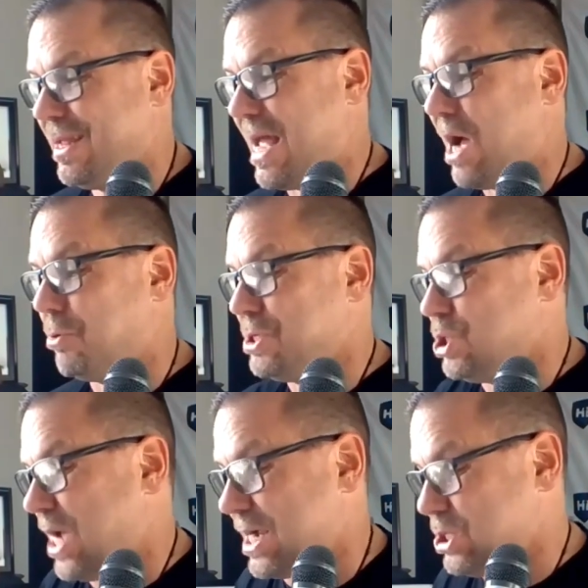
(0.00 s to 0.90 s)
and how
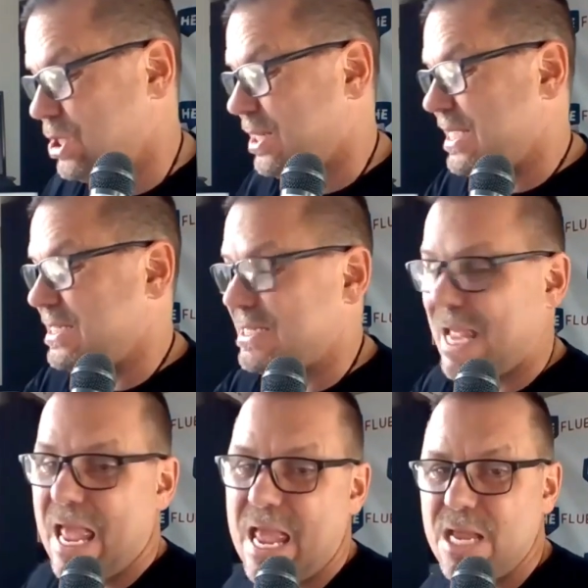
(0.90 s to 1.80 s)
rejection leads
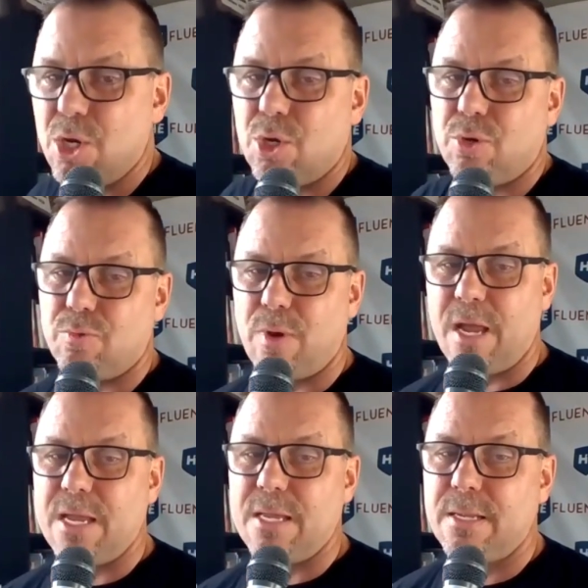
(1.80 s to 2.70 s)
to anger,
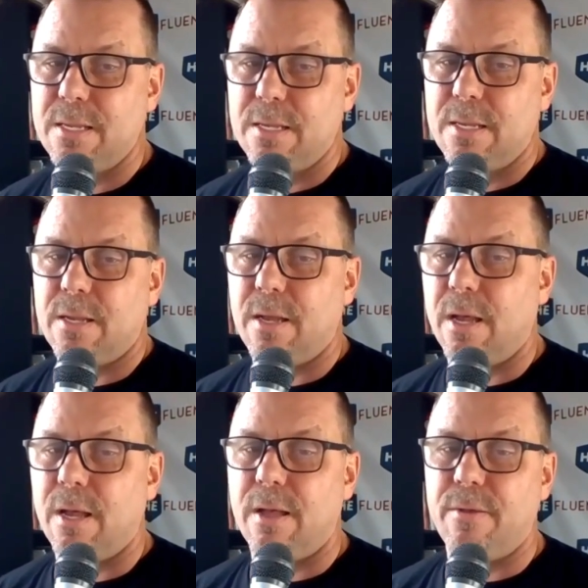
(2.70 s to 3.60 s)
right?
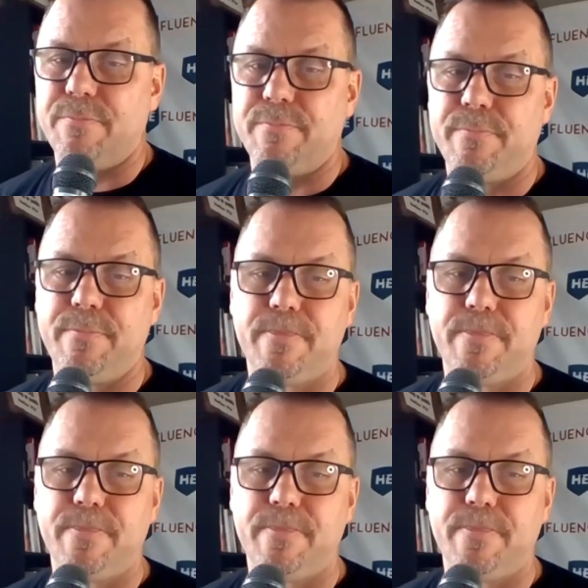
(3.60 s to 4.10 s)
Um,